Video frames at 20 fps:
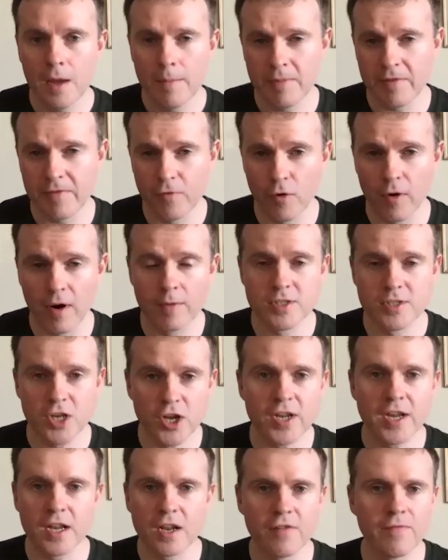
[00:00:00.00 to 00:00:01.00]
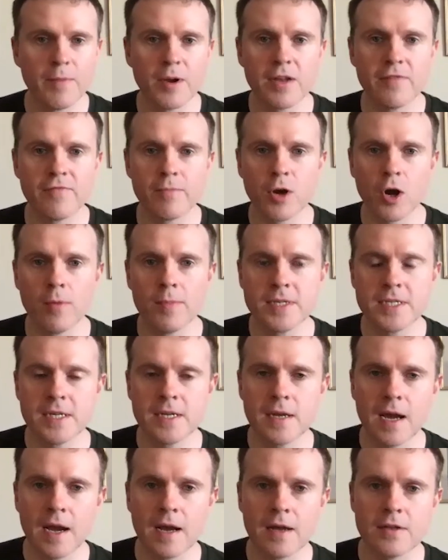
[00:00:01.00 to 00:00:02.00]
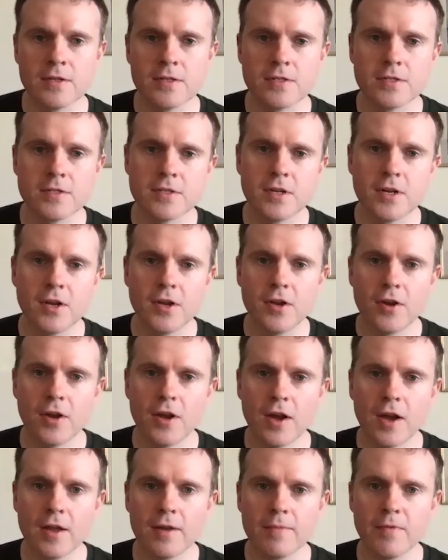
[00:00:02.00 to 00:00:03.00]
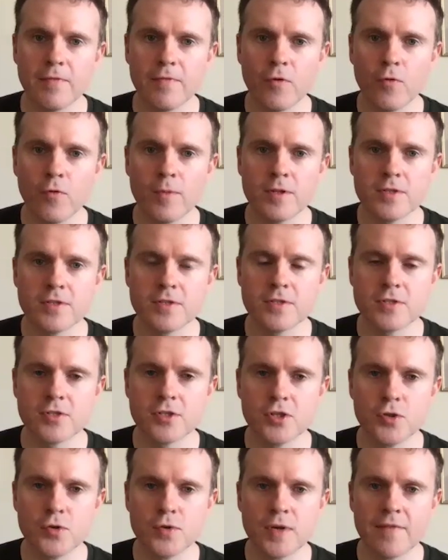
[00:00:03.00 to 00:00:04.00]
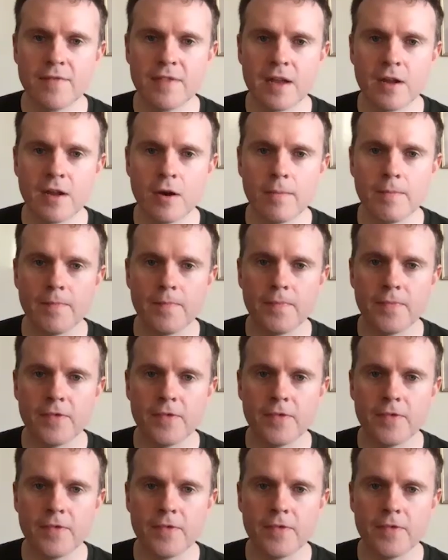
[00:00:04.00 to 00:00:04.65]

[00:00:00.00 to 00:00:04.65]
before i was earning enough money from comedy and and performance to give that up.